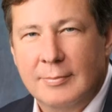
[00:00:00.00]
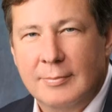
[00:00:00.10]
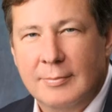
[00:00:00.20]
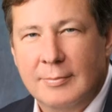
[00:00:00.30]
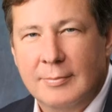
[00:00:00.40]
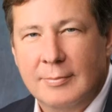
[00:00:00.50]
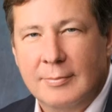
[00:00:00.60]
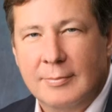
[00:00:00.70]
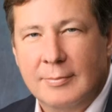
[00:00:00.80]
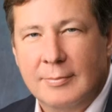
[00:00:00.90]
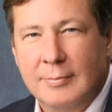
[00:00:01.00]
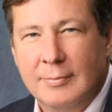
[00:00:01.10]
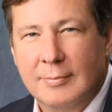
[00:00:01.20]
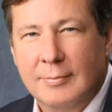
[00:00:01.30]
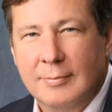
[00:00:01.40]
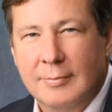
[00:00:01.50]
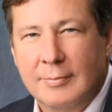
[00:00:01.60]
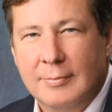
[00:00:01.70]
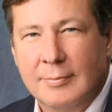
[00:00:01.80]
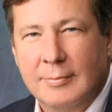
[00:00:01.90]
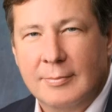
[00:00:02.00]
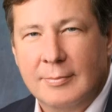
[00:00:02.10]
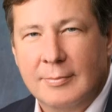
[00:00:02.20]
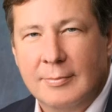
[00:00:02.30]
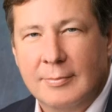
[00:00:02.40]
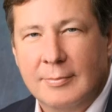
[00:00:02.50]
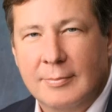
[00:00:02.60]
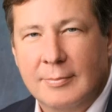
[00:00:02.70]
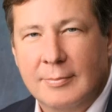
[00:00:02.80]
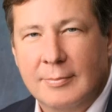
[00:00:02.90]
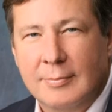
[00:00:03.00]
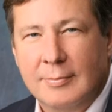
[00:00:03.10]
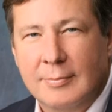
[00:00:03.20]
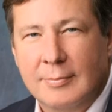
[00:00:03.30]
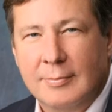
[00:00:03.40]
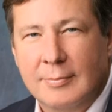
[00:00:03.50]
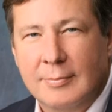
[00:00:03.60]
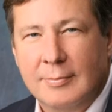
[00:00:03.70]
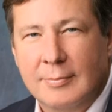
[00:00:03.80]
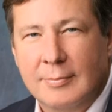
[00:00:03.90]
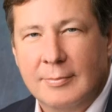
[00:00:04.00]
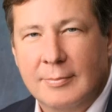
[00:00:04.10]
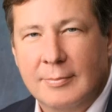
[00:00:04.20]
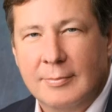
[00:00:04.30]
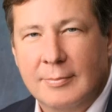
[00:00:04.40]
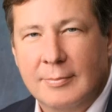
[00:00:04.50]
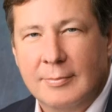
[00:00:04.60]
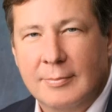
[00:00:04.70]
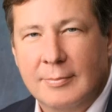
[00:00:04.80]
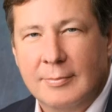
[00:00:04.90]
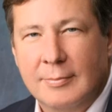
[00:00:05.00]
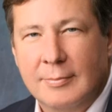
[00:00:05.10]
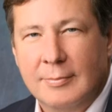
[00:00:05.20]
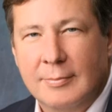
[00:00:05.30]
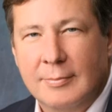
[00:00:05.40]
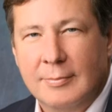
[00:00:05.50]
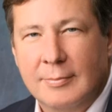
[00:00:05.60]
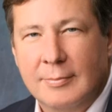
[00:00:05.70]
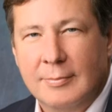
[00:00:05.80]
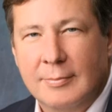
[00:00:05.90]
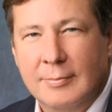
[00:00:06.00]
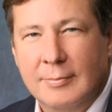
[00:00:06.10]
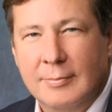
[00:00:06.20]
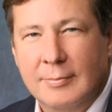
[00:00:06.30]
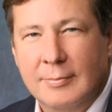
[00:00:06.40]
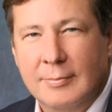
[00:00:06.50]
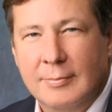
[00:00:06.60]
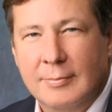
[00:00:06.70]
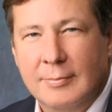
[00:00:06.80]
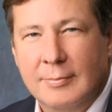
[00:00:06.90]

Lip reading: The person shown says nothing.